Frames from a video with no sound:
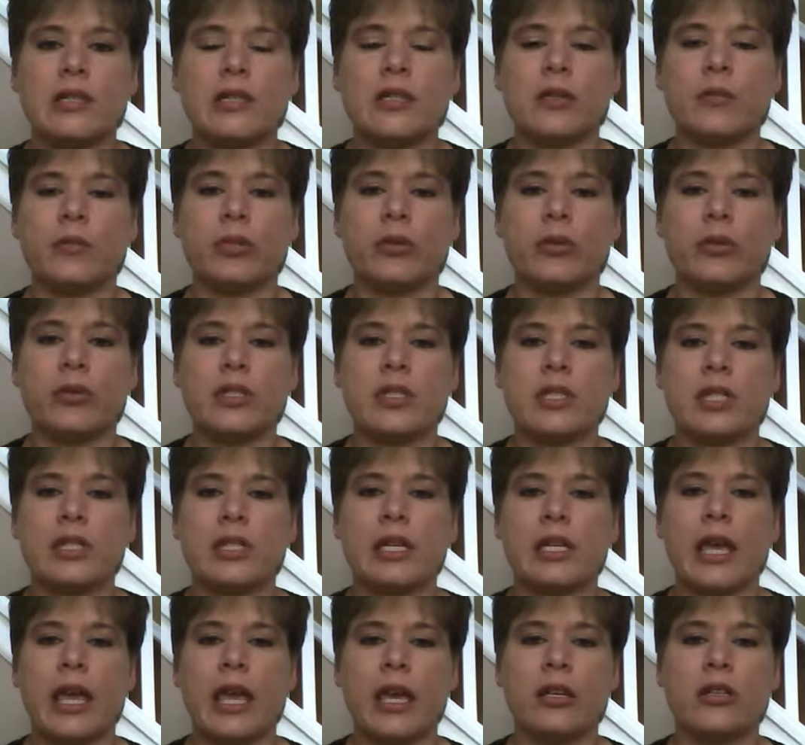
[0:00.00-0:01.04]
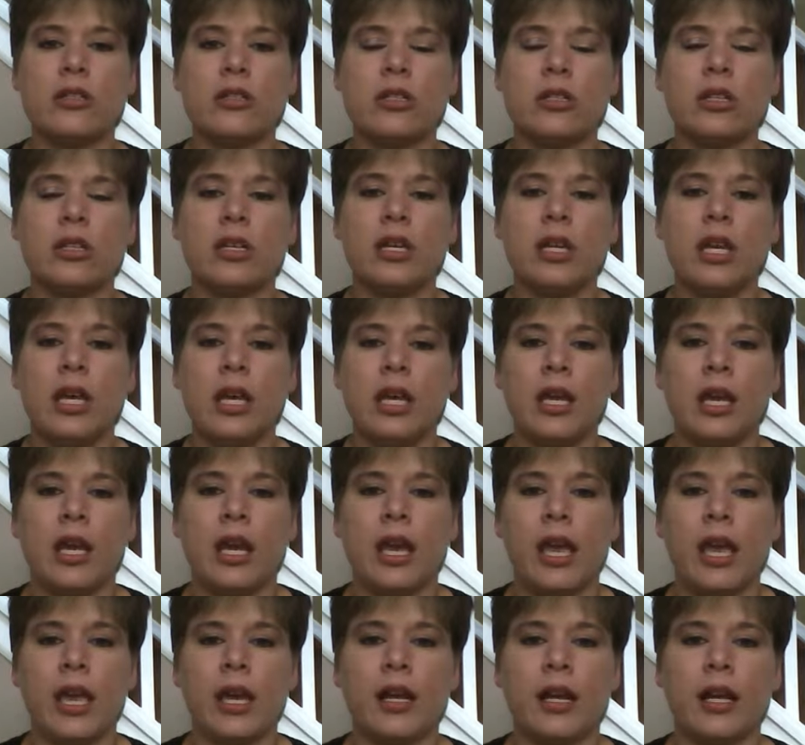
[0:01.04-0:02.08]
simple syndication,
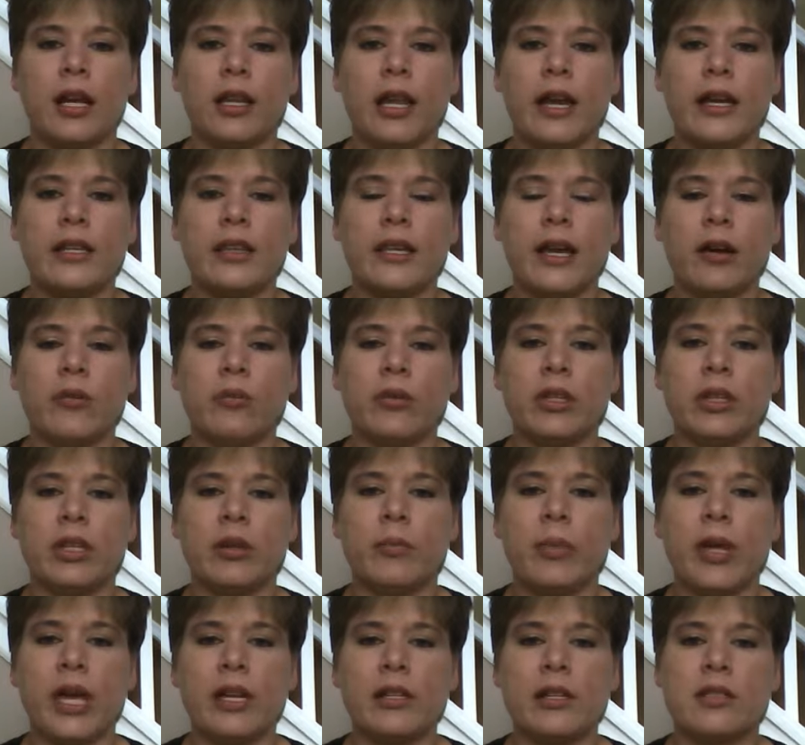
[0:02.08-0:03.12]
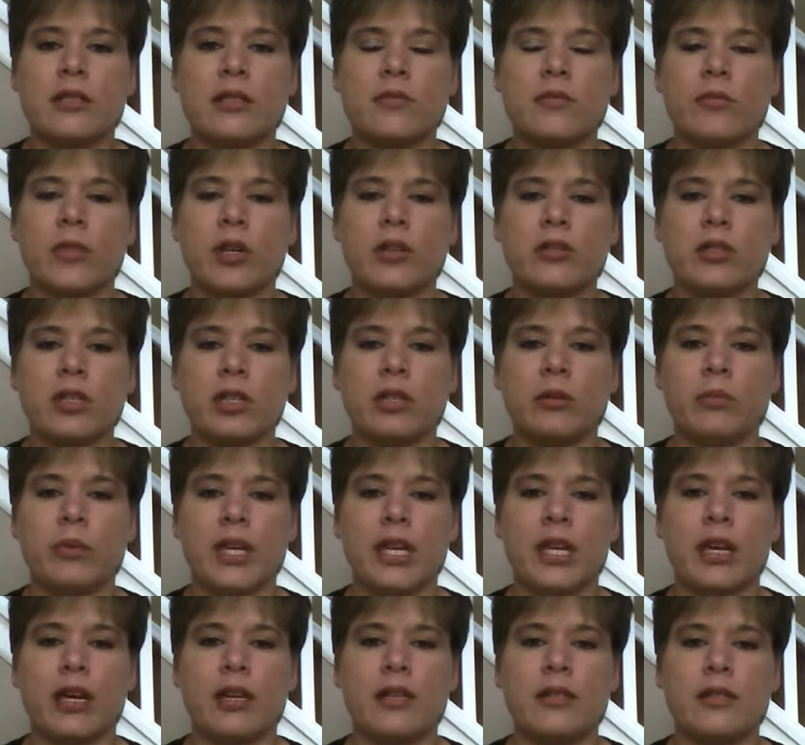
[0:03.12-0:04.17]
and I like that one the best, mostly
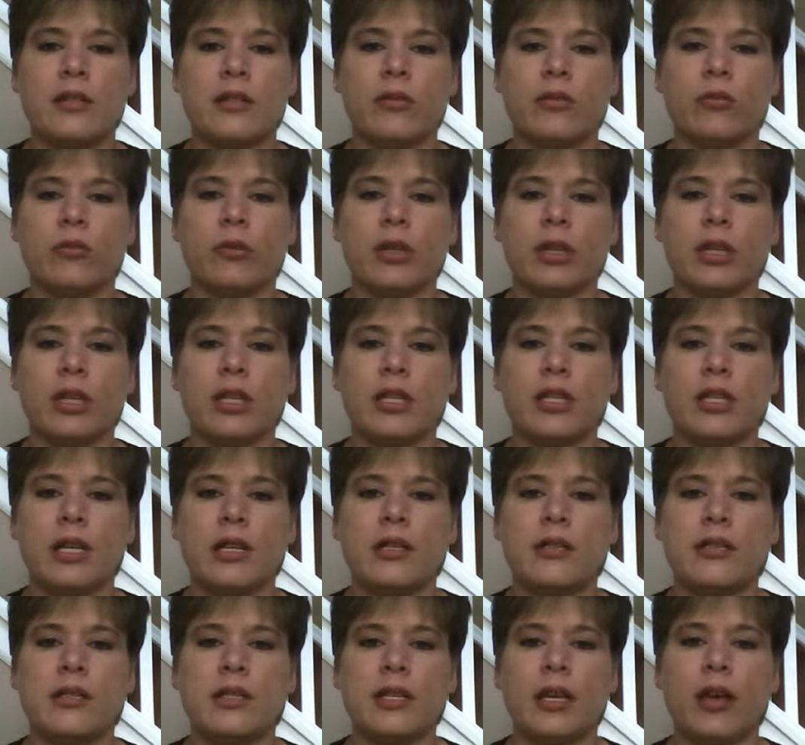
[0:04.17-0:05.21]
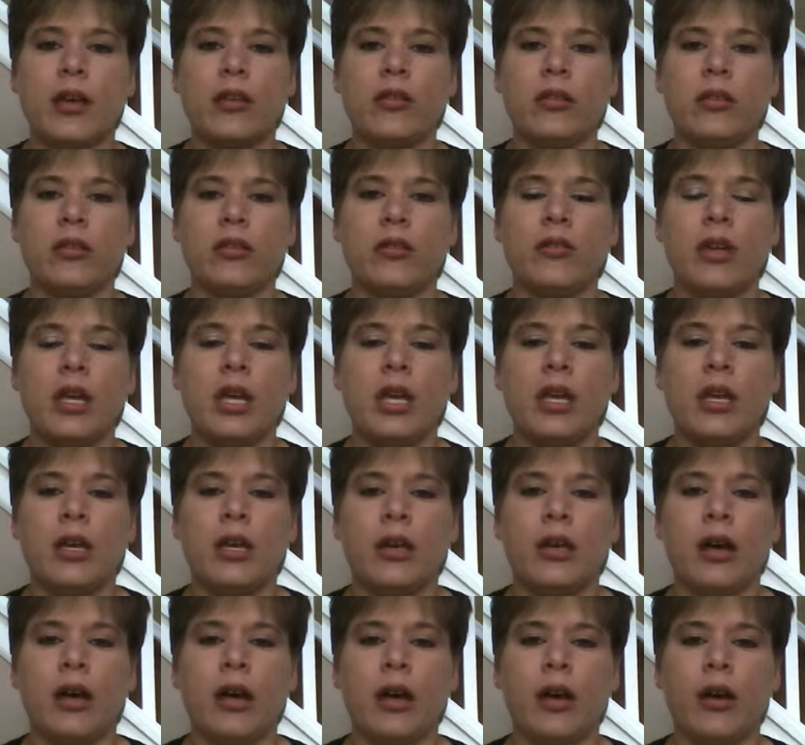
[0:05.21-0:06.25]
because it really does tell you
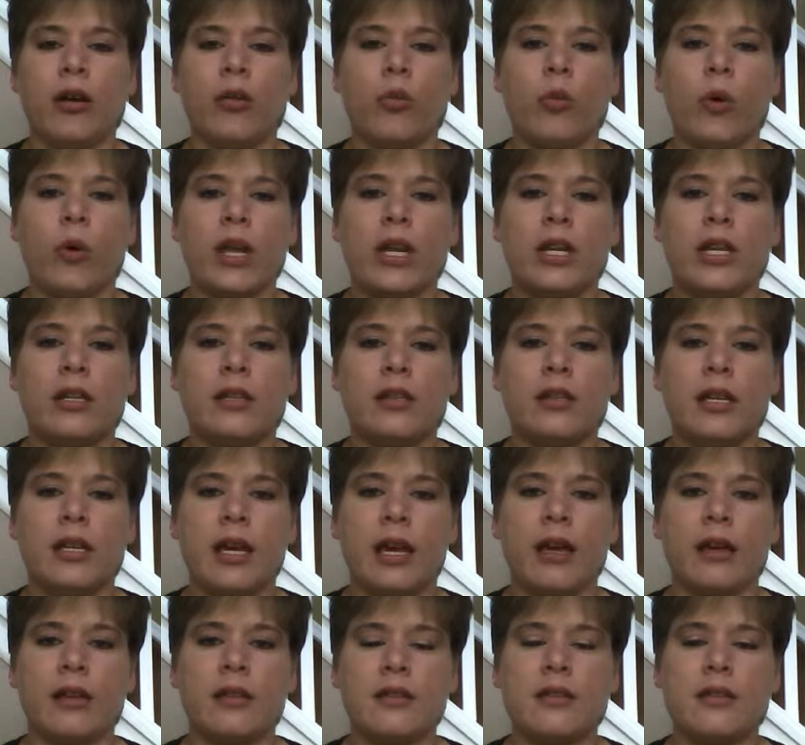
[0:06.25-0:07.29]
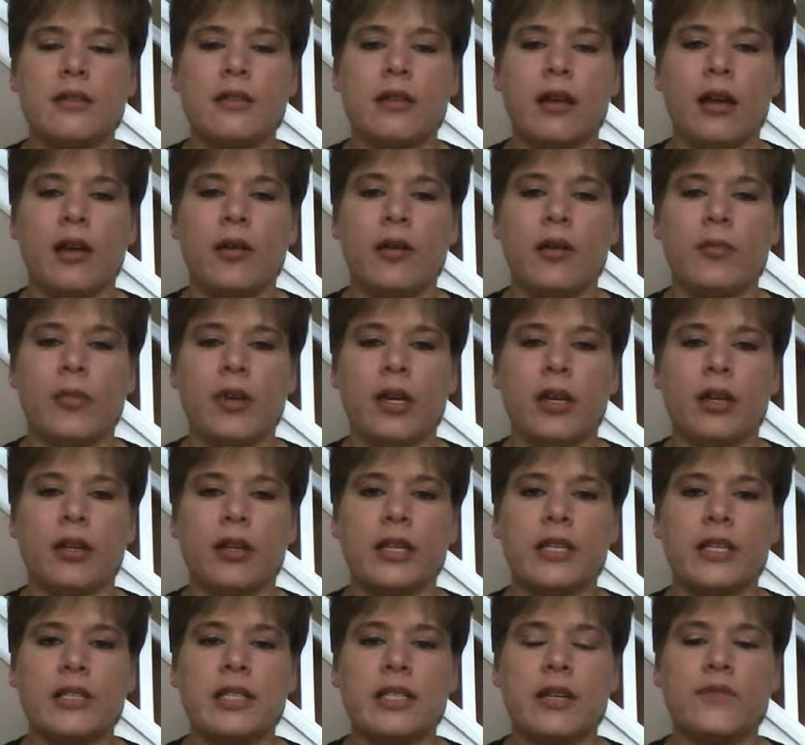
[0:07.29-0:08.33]
what it does,
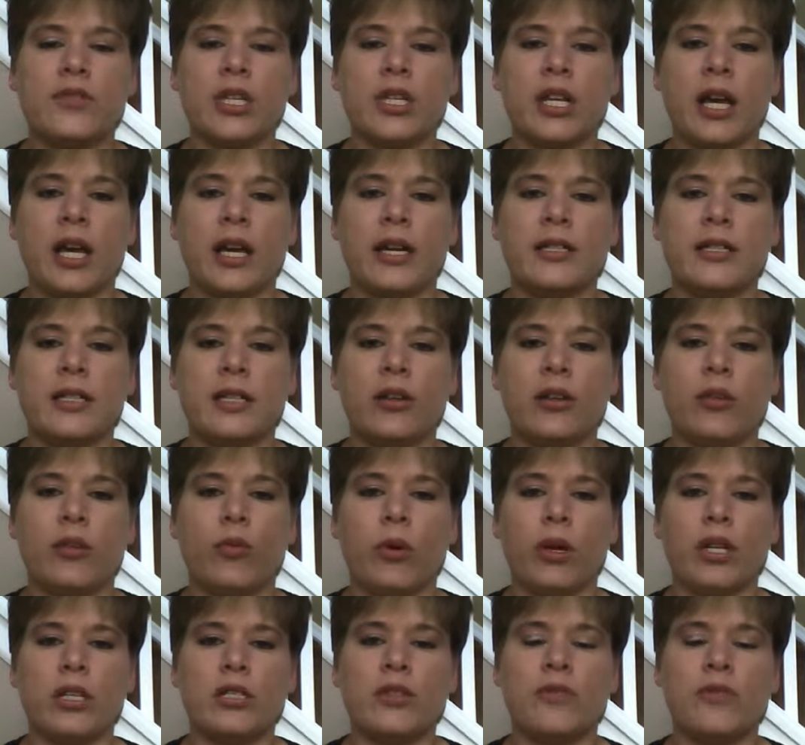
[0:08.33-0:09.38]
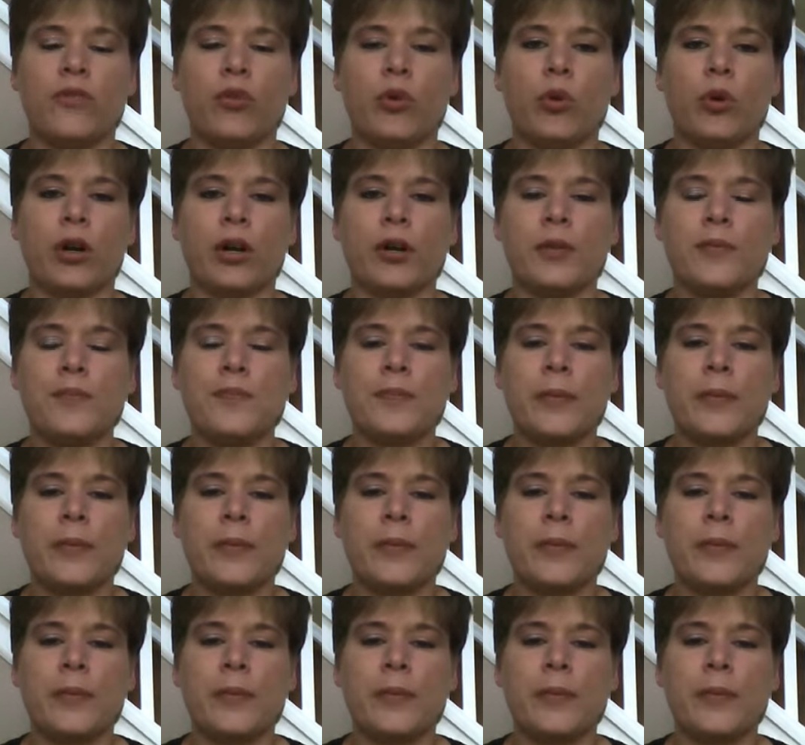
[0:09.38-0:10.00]
at least gives you an idea what it's for.